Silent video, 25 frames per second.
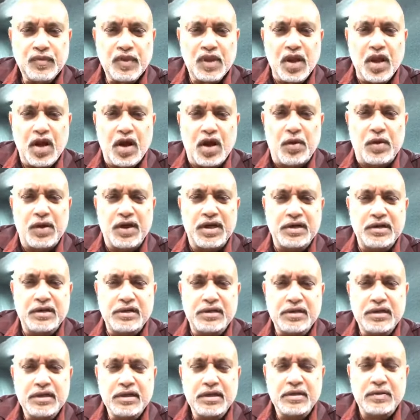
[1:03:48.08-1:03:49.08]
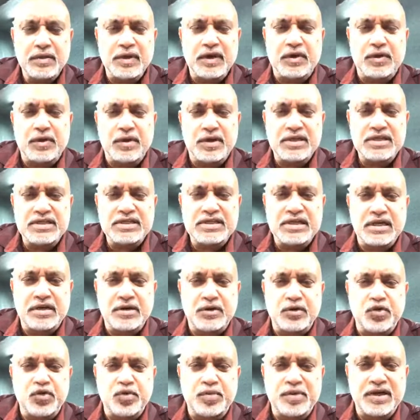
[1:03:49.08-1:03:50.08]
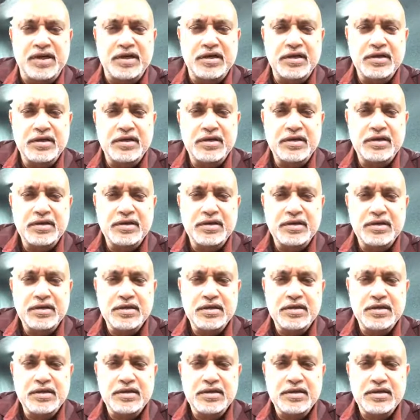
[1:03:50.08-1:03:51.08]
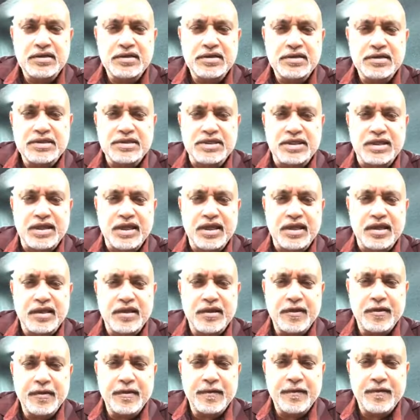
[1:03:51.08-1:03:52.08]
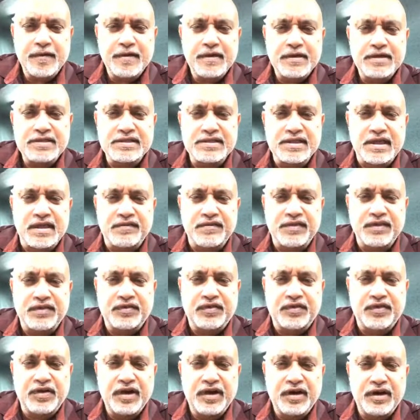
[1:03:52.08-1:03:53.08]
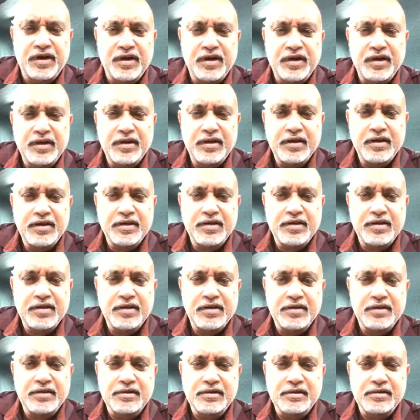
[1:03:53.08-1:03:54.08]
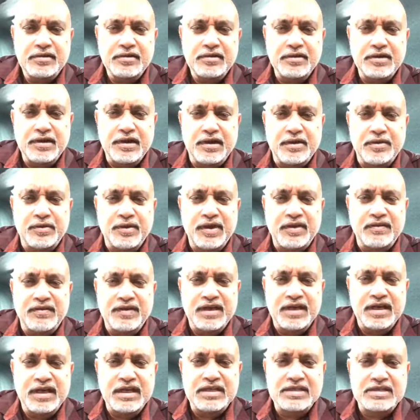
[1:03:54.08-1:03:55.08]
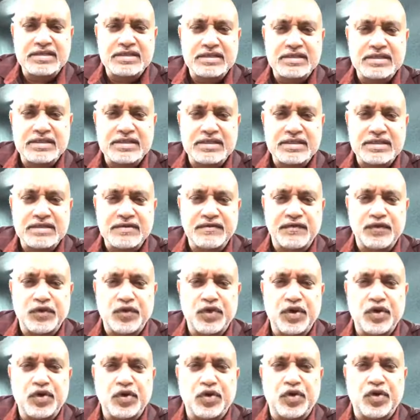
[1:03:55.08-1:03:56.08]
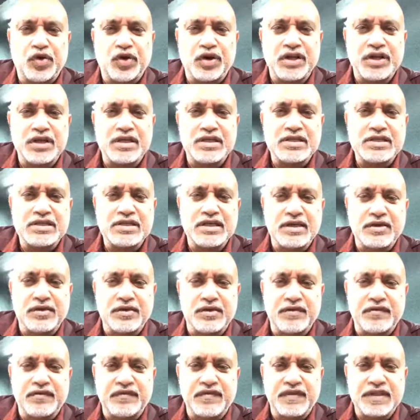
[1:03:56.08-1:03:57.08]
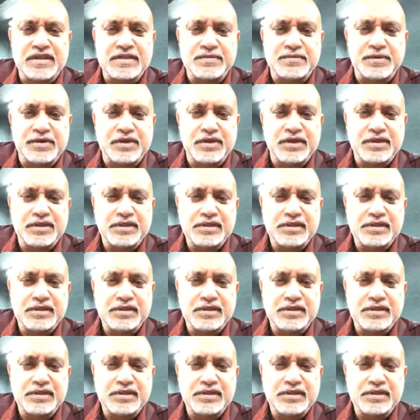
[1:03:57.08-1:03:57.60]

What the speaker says: Howard. Well, Howard is in Aruba. Sonia, Savitri. We have a nice viewing audience here on Facebook.